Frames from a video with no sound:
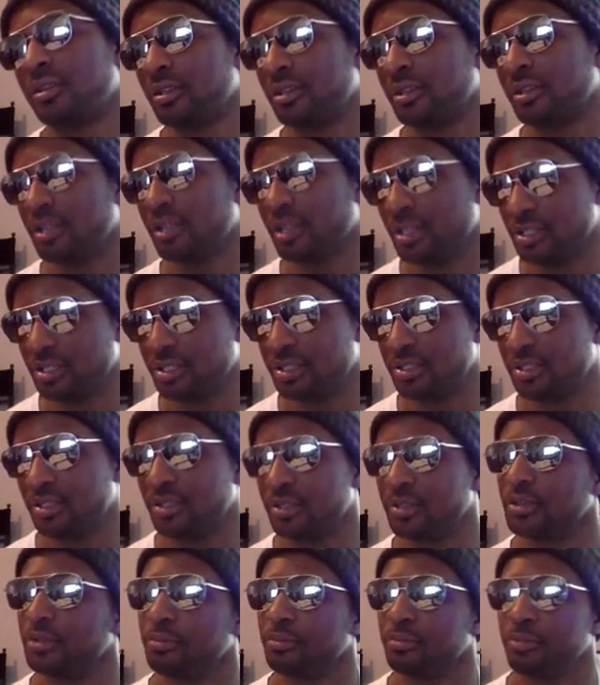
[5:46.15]
is
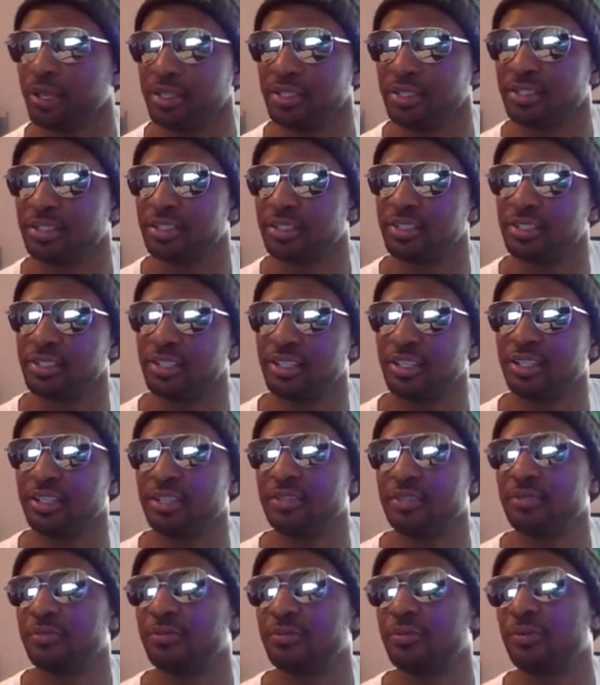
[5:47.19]
basically saying
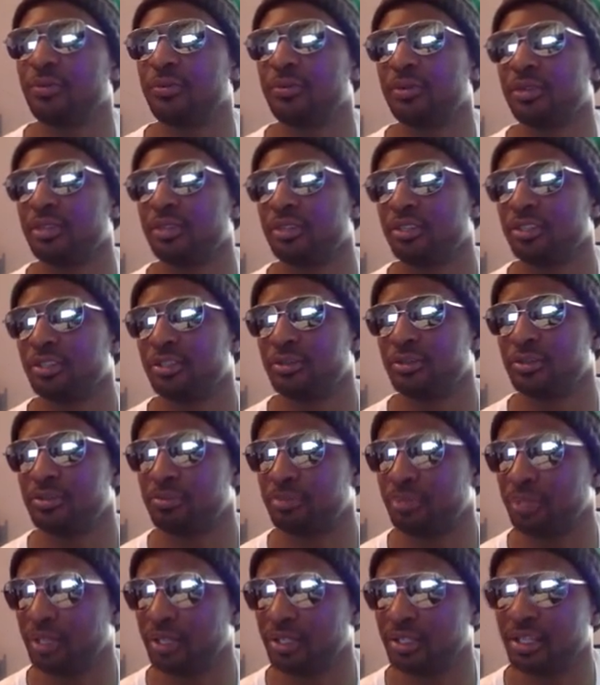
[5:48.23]
what we're going to do is
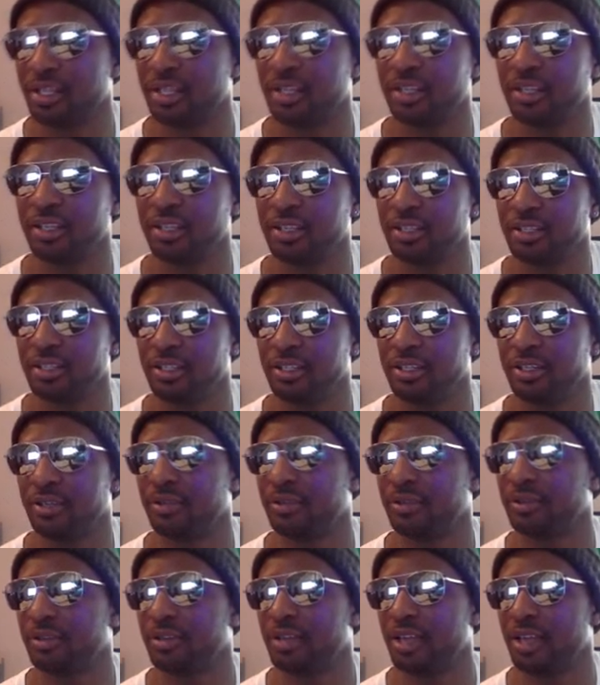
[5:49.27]
plug that in here.
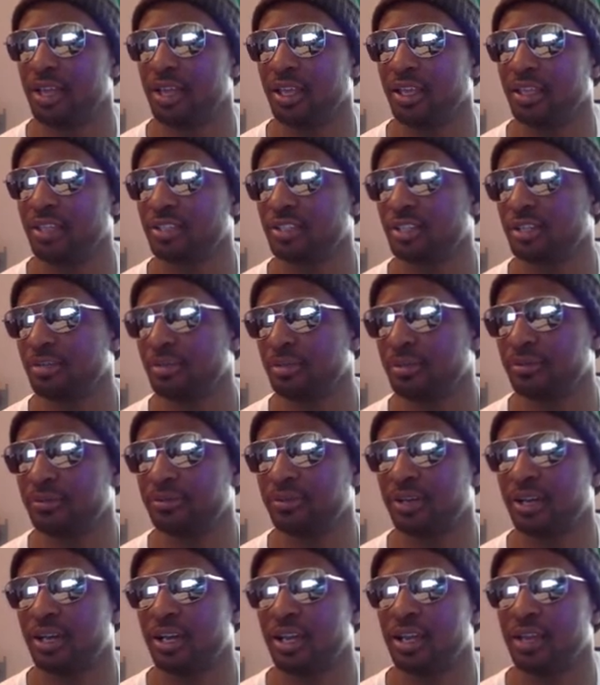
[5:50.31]
A is going to be
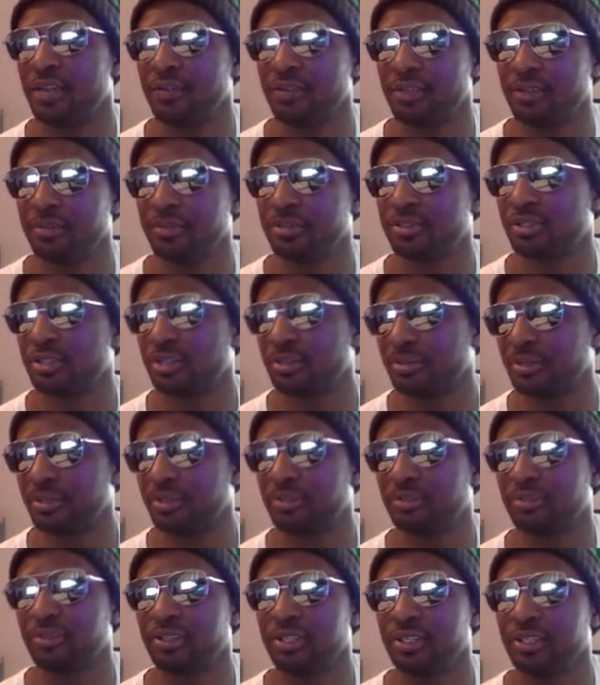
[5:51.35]
5, m is going to be
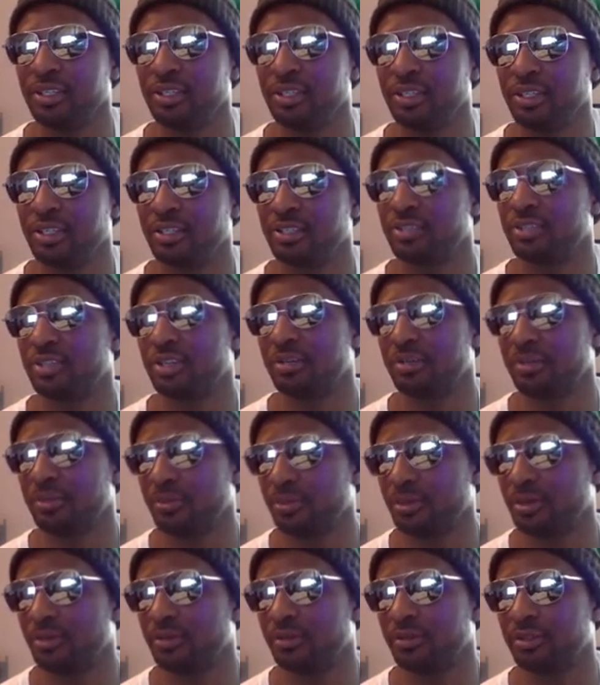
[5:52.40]
3, n is going to be 1
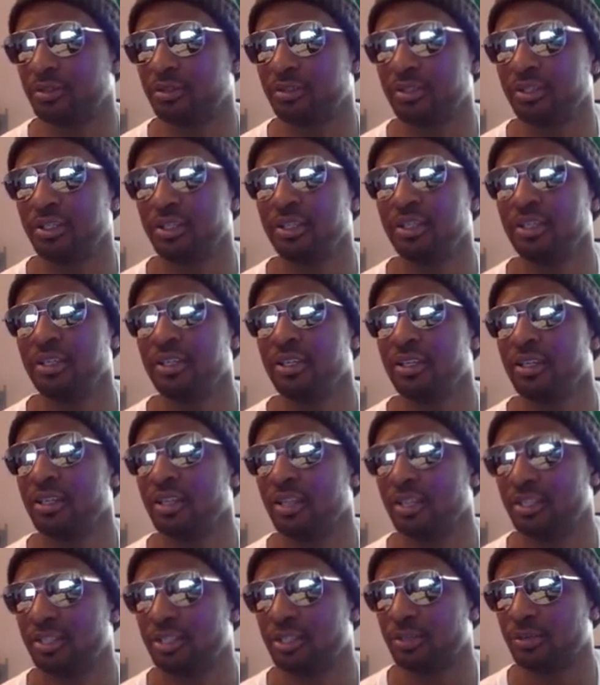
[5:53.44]
over 3. And
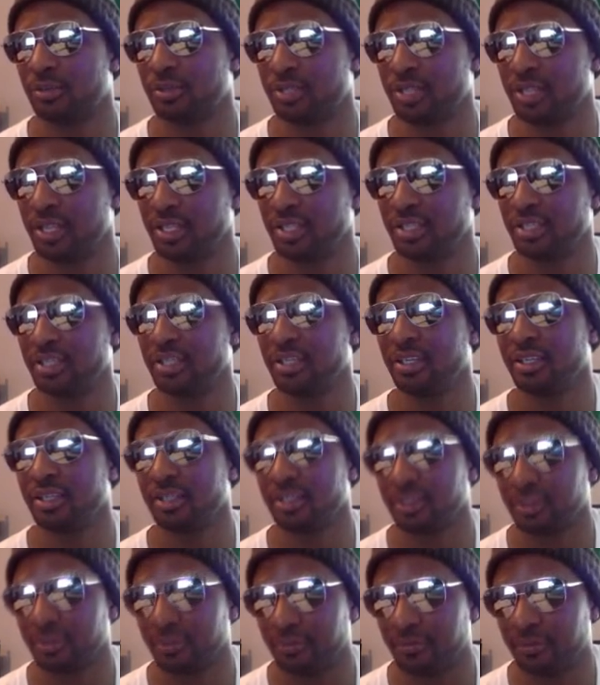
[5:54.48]
so we're taking
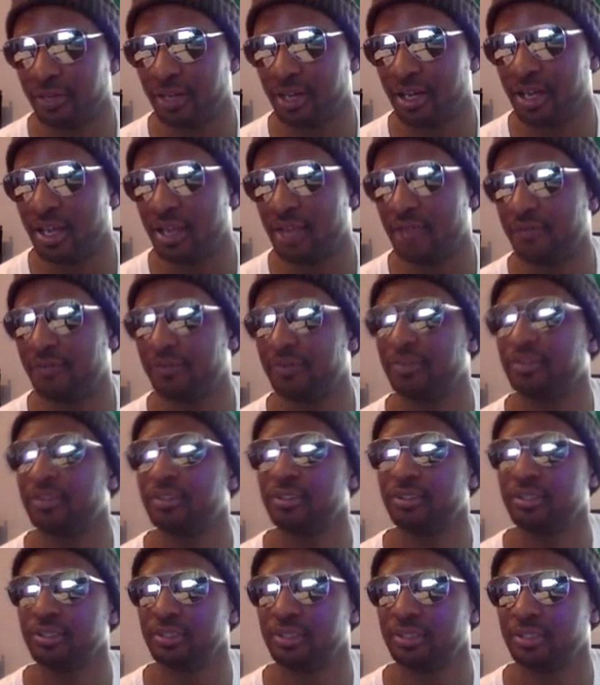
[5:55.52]
5
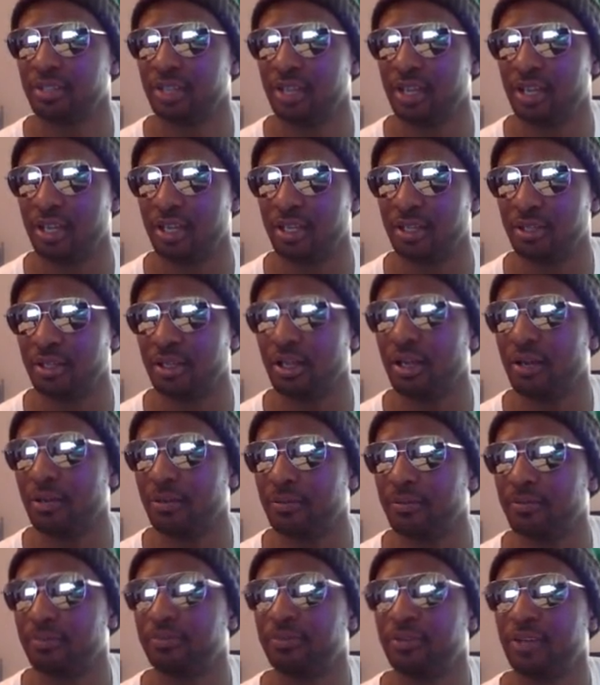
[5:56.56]
up
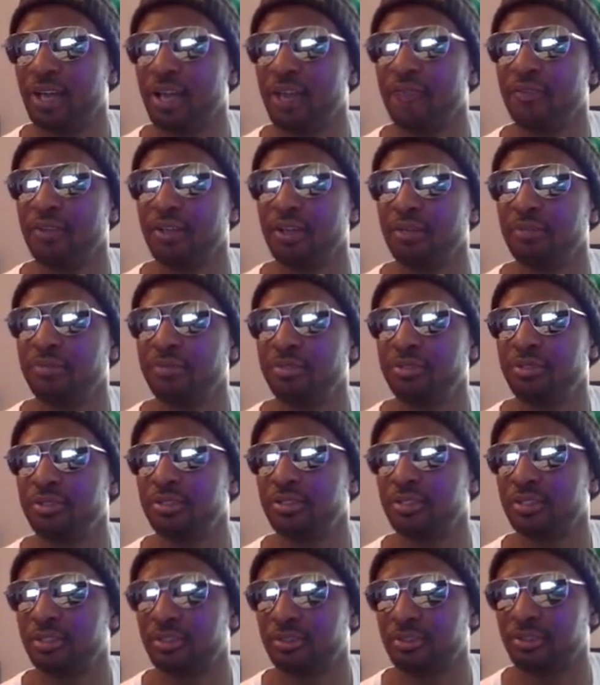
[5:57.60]
to the
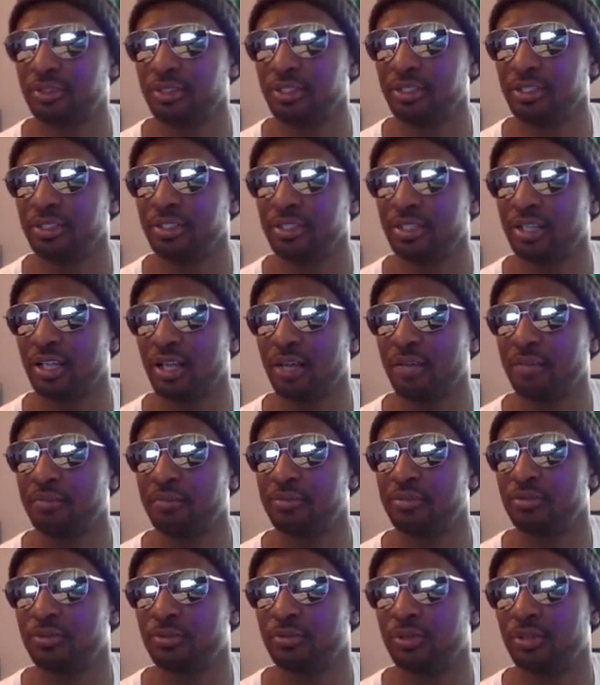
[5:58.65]
3 times
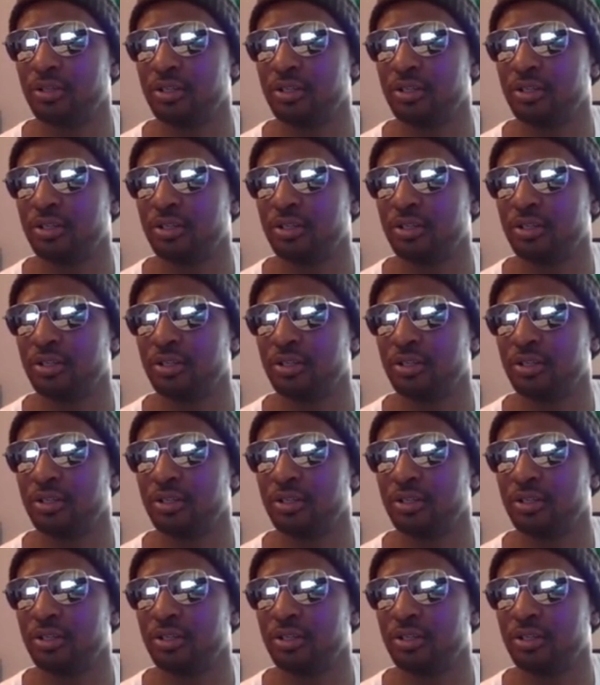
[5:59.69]
1